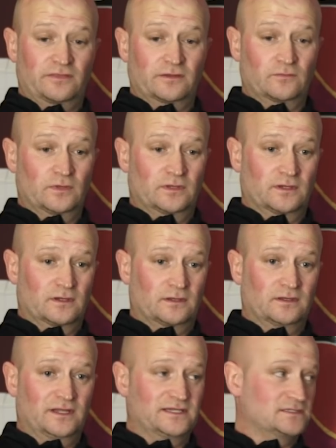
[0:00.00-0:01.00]
I think with
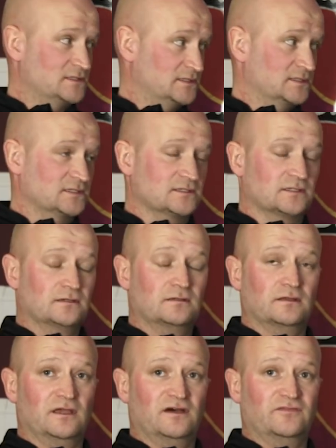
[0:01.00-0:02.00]
the licences, as
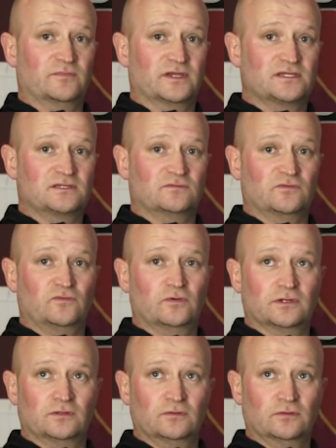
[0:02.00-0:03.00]
the gaffer mentioned, we've
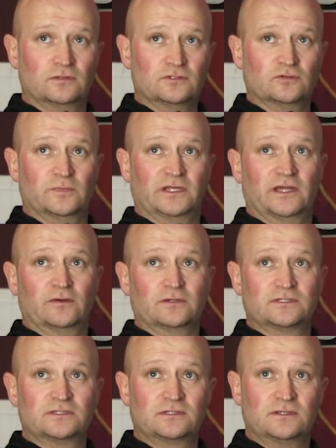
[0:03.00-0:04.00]
got to do so many
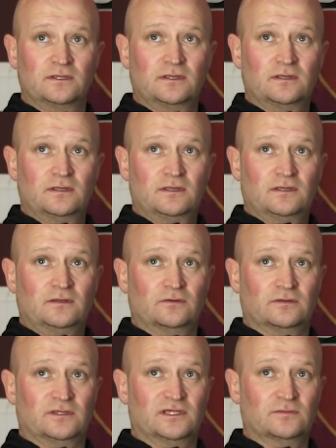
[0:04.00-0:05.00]
hours
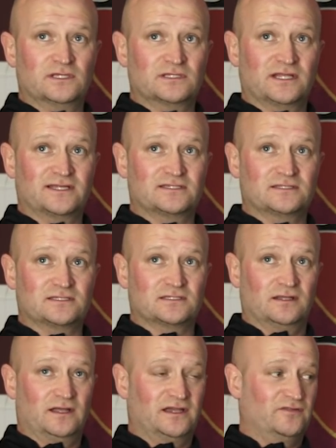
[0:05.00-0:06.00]
to keep these licences
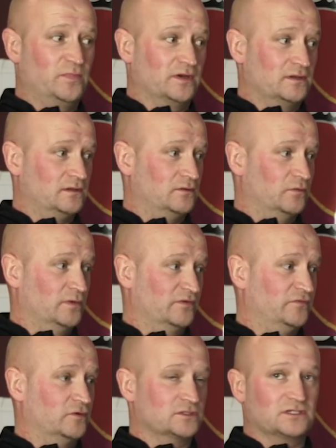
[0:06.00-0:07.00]
alive. But you know, we were
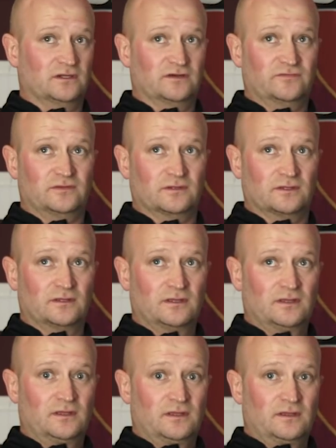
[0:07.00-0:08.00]
fortunate enough to
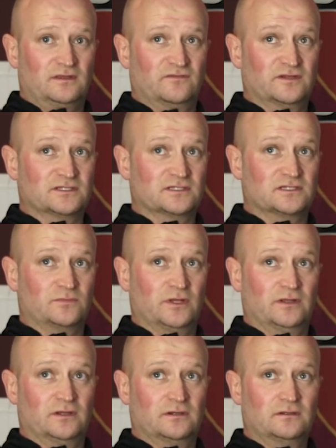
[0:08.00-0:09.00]
visit some
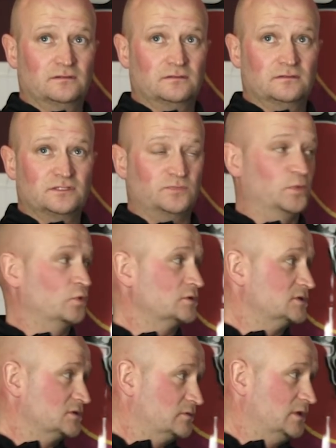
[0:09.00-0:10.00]
other
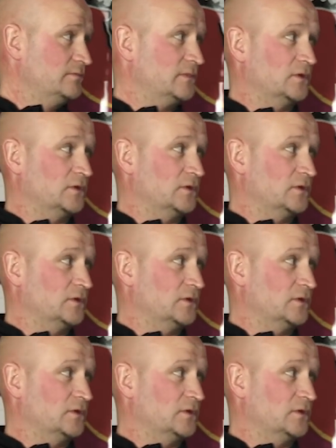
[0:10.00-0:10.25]
sports as well.